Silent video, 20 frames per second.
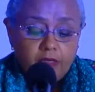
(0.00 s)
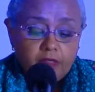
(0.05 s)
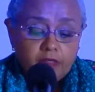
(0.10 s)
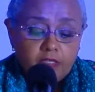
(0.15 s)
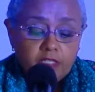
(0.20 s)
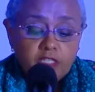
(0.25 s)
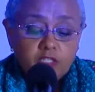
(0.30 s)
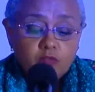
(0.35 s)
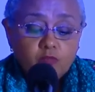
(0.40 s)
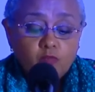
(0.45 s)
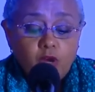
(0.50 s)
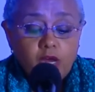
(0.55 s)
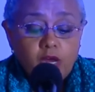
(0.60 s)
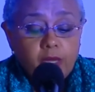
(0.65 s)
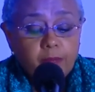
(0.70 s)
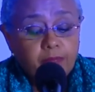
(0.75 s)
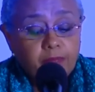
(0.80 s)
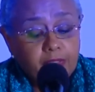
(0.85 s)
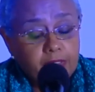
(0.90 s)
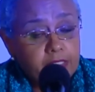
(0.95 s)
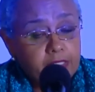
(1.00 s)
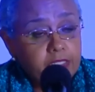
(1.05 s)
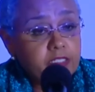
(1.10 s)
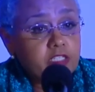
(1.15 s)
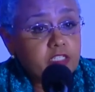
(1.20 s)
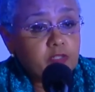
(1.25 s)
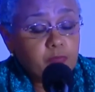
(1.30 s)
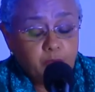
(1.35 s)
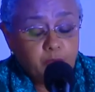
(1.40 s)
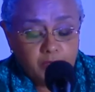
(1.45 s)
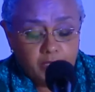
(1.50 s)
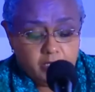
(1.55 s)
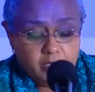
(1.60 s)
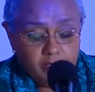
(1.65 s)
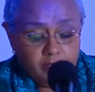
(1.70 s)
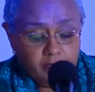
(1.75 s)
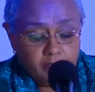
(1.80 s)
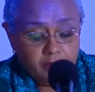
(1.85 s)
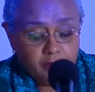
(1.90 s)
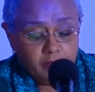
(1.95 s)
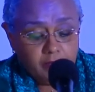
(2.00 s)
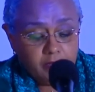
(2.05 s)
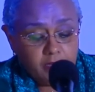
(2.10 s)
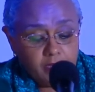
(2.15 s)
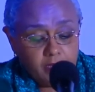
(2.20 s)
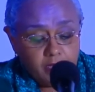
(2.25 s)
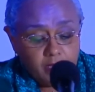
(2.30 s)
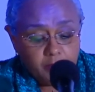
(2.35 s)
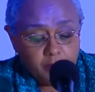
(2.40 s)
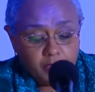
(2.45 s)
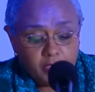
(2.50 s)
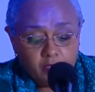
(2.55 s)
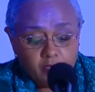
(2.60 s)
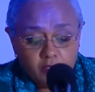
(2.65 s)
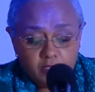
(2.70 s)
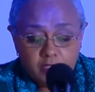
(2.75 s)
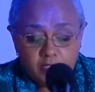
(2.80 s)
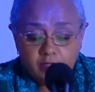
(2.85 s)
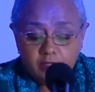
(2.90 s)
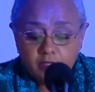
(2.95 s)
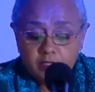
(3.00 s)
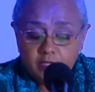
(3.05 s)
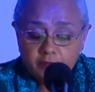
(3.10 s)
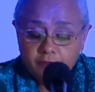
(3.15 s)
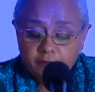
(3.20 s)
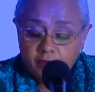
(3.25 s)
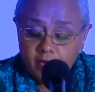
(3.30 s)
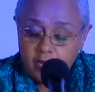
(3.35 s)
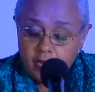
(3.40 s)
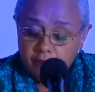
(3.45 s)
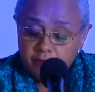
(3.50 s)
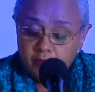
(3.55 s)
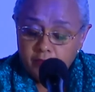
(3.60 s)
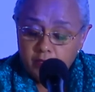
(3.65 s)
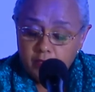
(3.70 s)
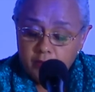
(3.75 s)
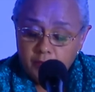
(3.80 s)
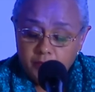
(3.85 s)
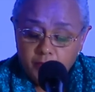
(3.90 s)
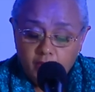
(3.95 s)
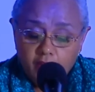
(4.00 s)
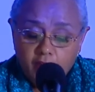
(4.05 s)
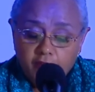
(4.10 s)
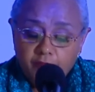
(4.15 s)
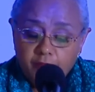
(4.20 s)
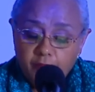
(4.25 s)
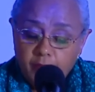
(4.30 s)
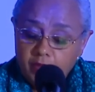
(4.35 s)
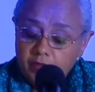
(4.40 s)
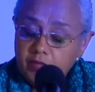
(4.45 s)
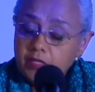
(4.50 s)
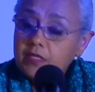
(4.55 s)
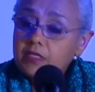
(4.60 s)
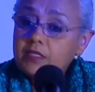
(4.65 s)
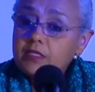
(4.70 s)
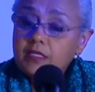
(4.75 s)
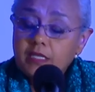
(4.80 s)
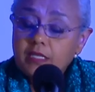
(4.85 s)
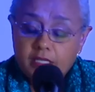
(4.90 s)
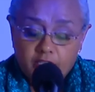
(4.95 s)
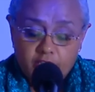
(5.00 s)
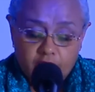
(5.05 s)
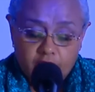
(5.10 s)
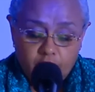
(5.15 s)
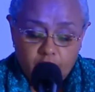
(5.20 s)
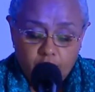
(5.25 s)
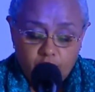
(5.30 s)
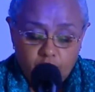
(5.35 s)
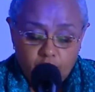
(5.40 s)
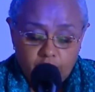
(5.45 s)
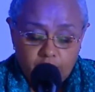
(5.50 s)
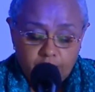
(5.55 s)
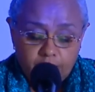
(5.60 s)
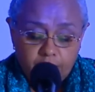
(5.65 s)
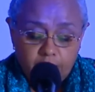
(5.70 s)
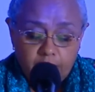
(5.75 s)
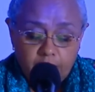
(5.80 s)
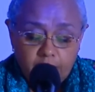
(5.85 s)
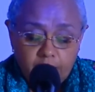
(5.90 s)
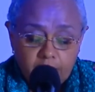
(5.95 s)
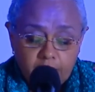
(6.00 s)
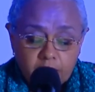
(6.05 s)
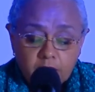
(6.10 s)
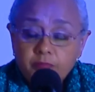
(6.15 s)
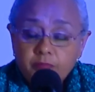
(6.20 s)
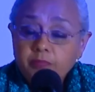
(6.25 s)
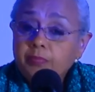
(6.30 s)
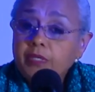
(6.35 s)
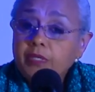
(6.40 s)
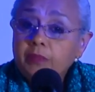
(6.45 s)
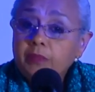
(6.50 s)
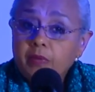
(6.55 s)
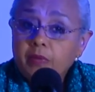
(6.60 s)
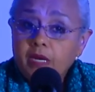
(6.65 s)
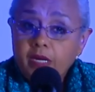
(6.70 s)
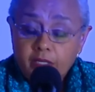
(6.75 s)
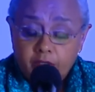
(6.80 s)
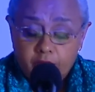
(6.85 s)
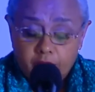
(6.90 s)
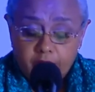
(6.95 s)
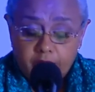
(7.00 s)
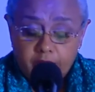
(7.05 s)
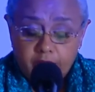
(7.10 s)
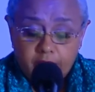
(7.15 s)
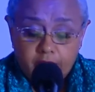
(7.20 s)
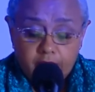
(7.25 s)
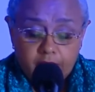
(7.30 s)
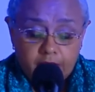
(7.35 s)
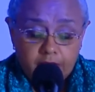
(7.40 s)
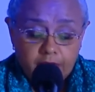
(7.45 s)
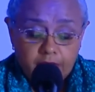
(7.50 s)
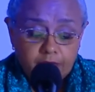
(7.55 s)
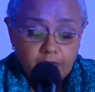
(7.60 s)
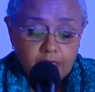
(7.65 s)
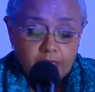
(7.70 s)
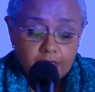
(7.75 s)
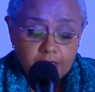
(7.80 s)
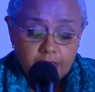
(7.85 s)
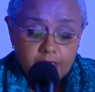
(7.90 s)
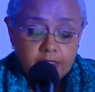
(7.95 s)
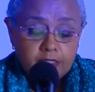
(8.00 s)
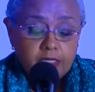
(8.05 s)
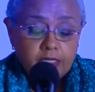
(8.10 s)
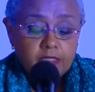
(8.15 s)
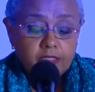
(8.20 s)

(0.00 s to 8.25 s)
This is why I'm pleased to be here, because the survival of mothers and children has been my concern since I